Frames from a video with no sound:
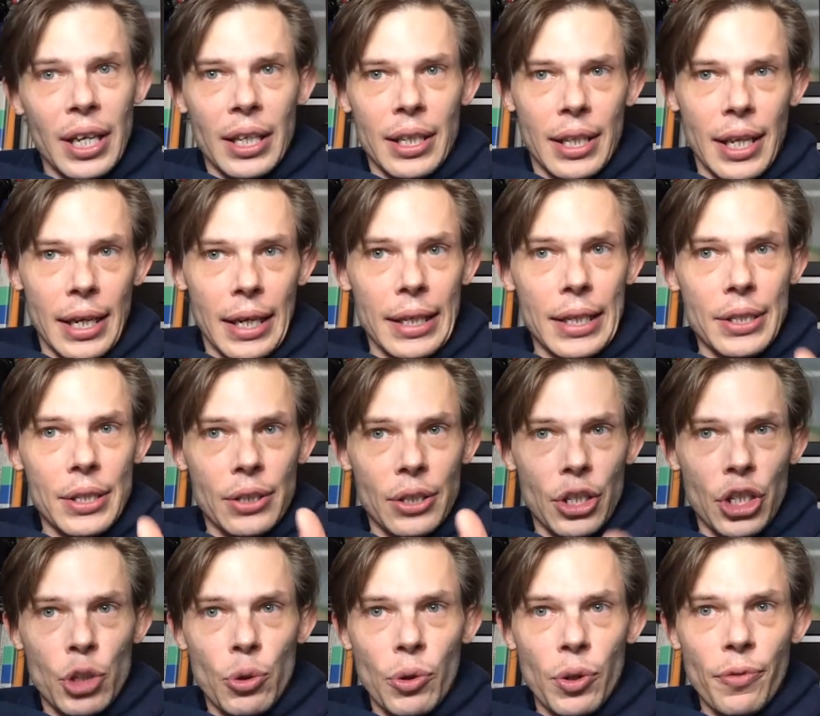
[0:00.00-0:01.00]
that it doesn't
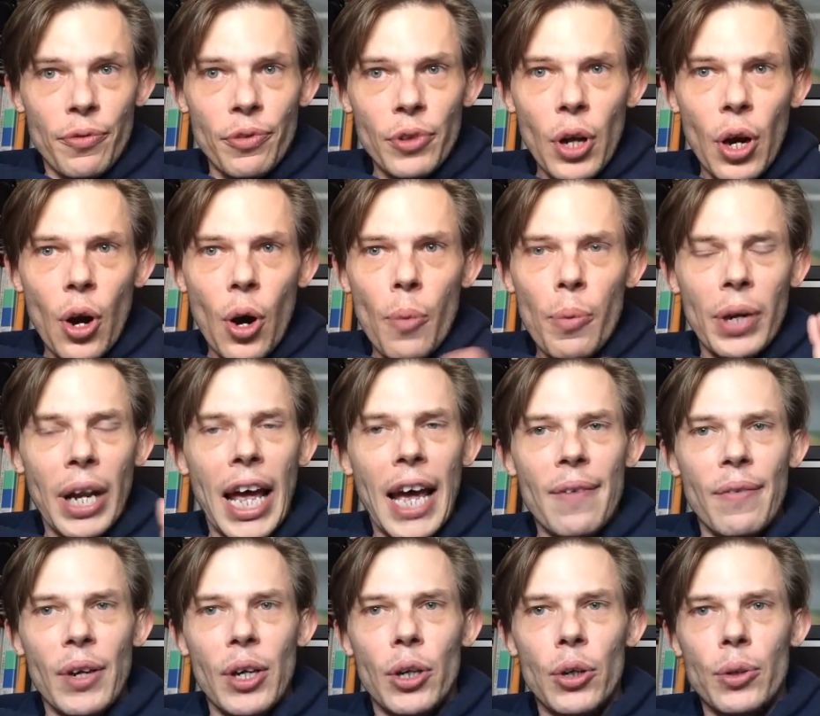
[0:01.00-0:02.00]
destroy the flow, but I
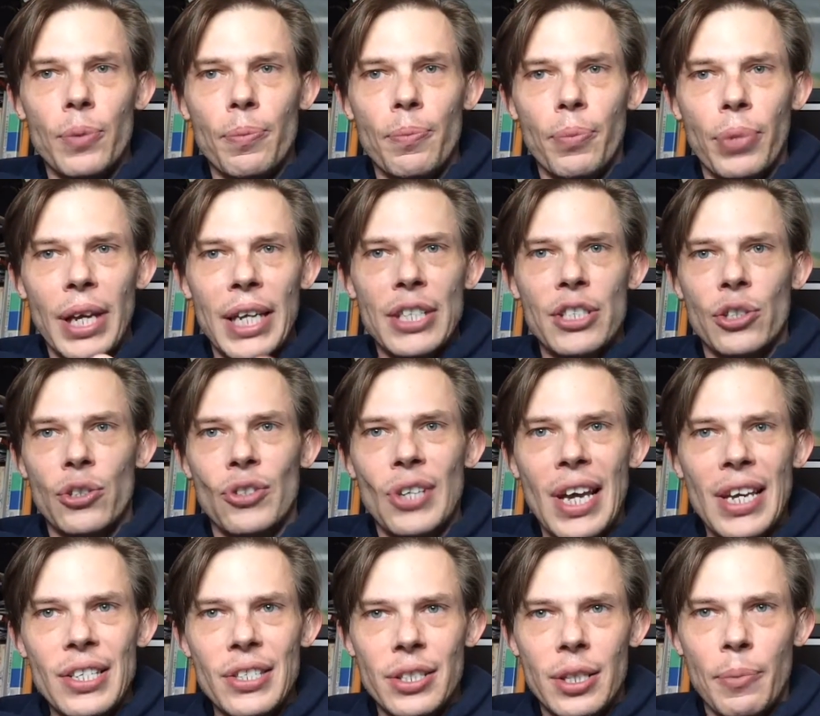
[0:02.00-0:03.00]
have a good place to
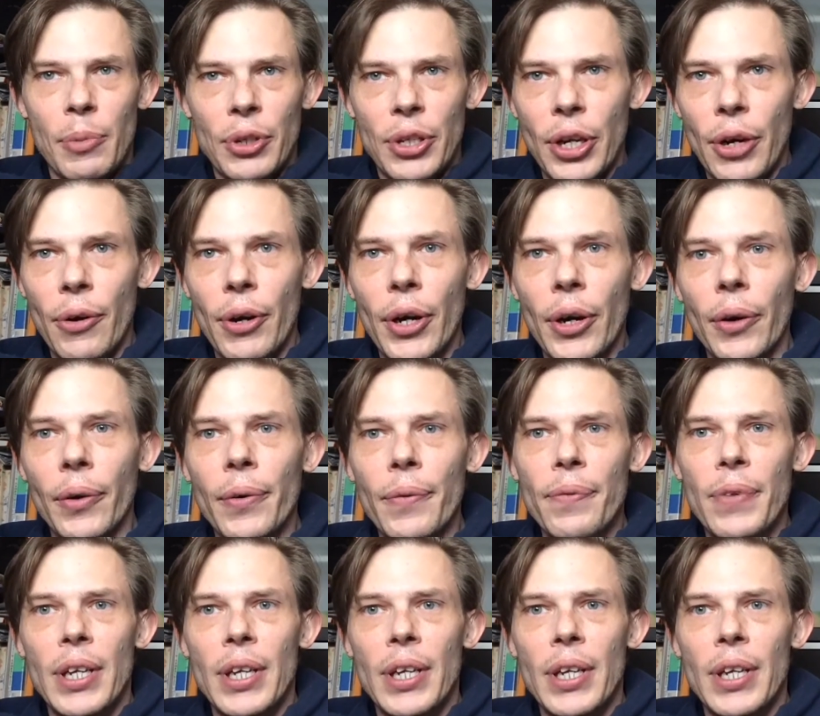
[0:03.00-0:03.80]
test the material